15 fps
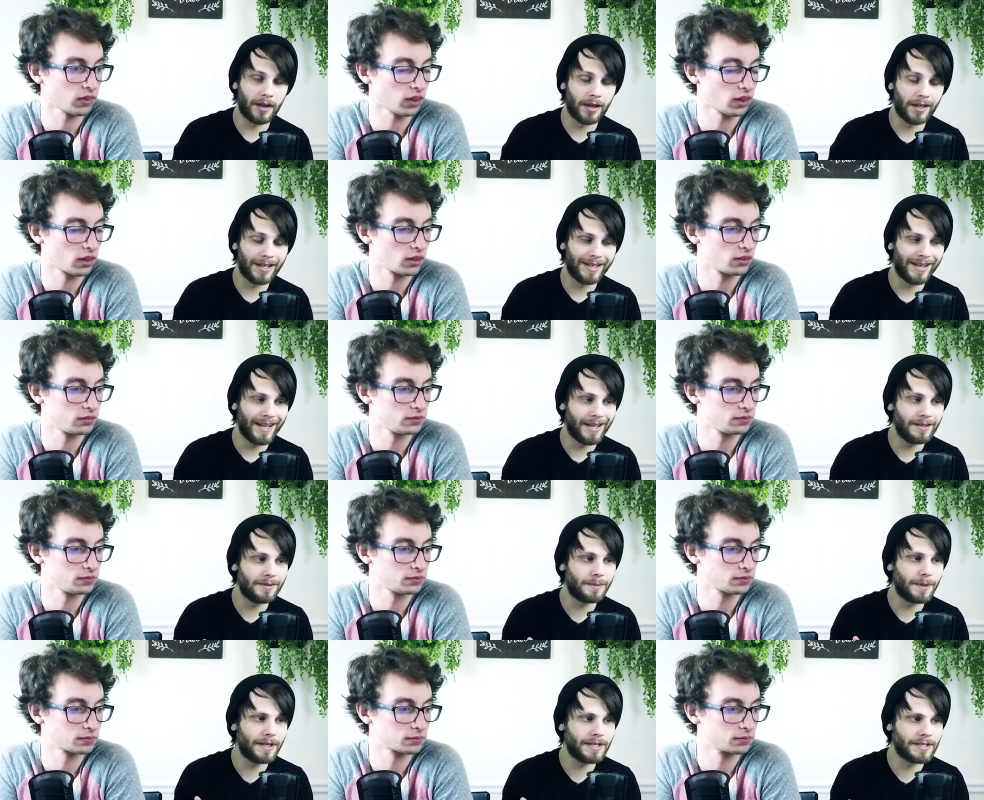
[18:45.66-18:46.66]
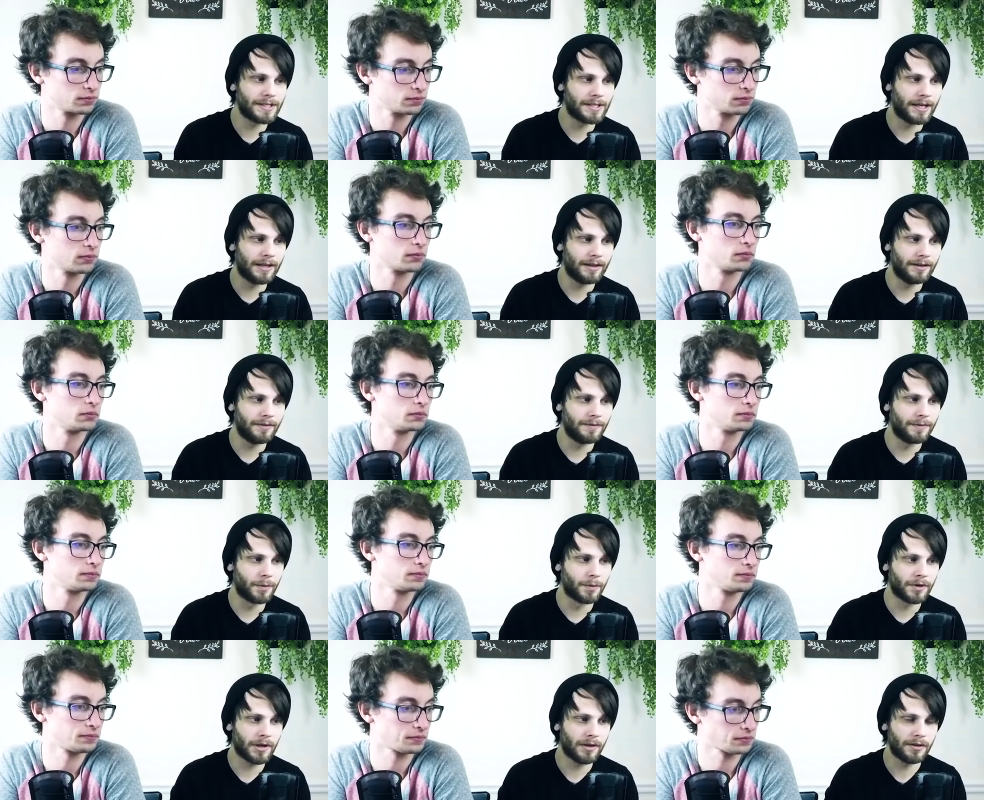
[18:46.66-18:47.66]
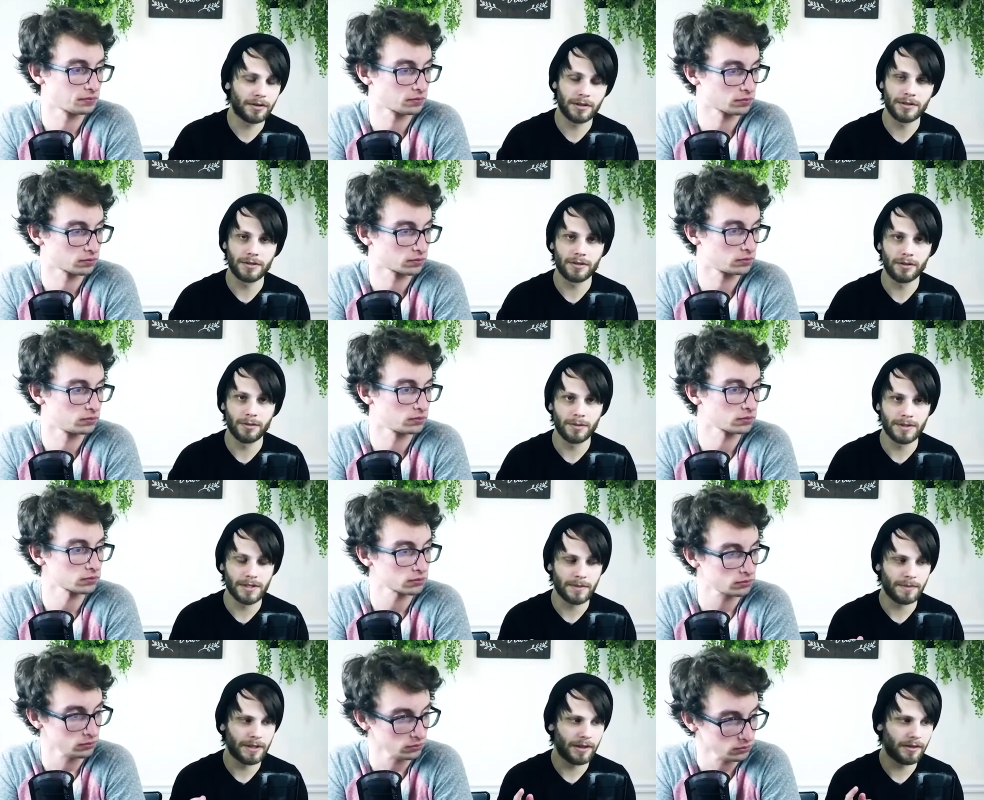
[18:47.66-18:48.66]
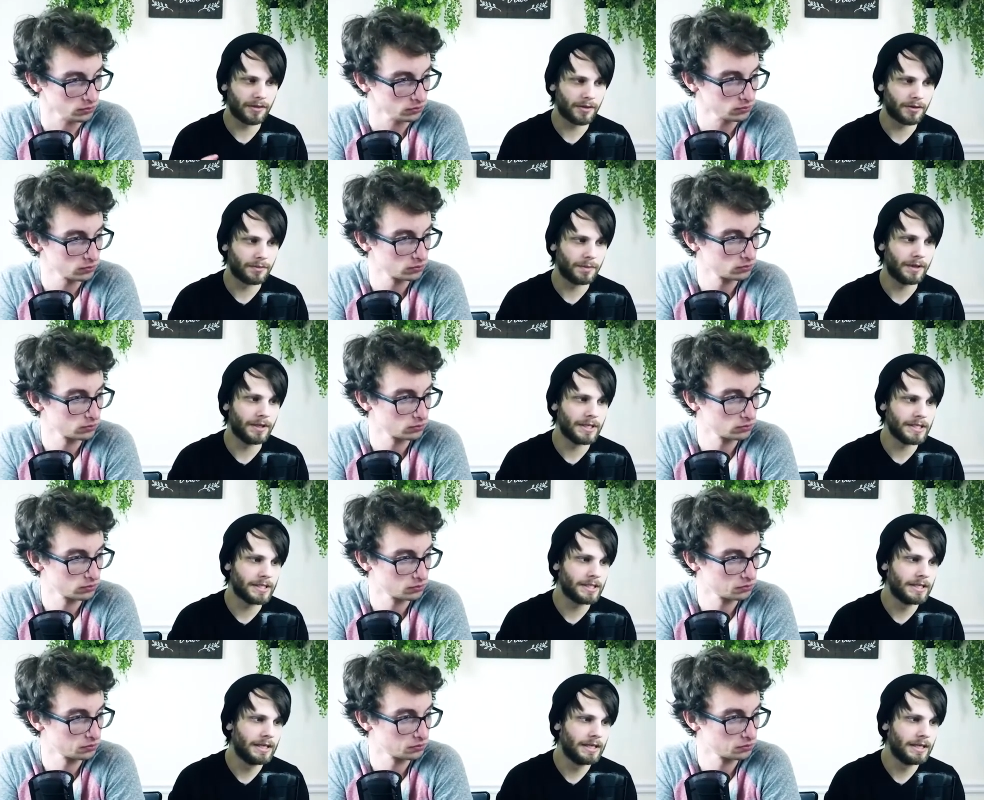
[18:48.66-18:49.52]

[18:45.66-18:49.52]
Speaker 1: in 8th place, and then 4-Color Control was up at 3rd place.